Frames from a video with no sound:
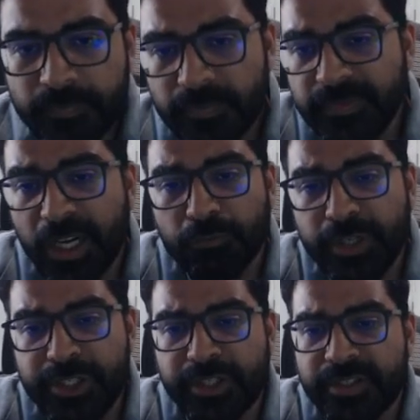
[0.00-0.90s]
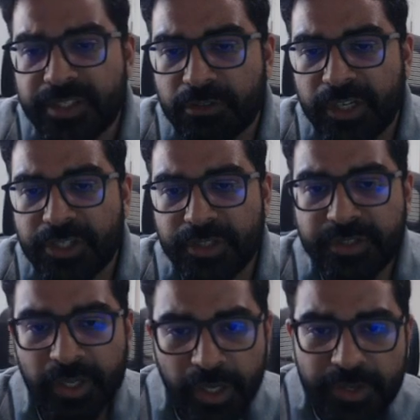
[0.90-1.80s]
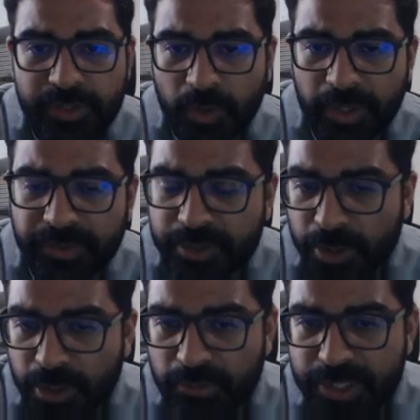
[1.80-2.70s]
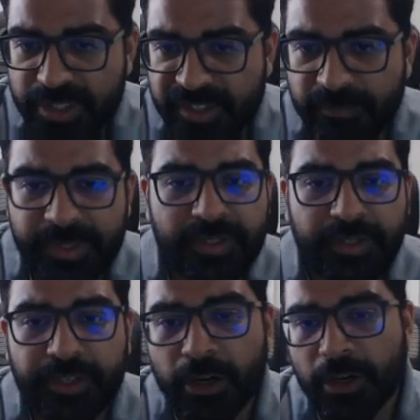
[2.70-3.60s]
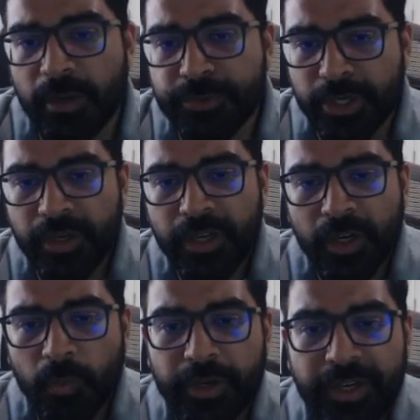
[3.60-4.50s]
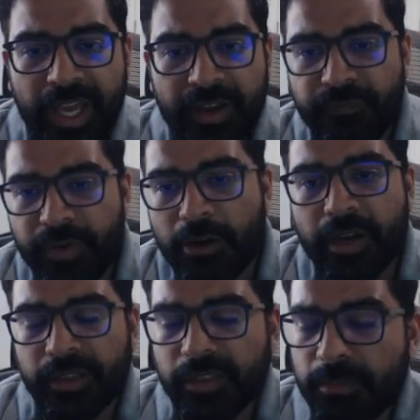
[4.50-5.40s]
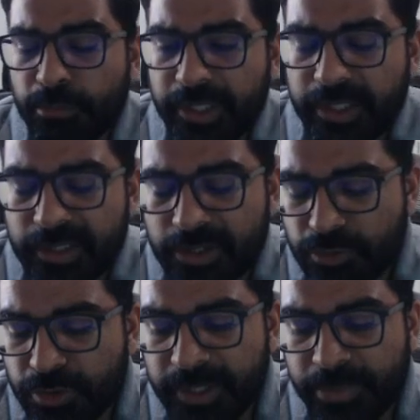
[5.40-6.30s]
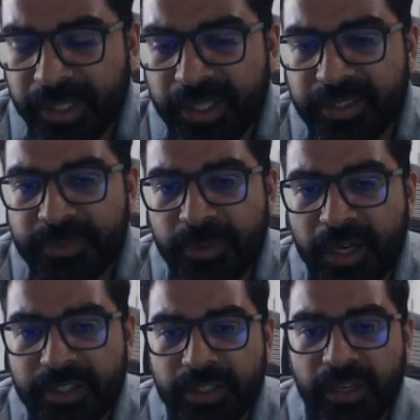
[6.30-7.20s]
Now, region considerations. So in the starter regions of Mistal and Karamja, we're going to have Varrock and Lumbri tree planting spots.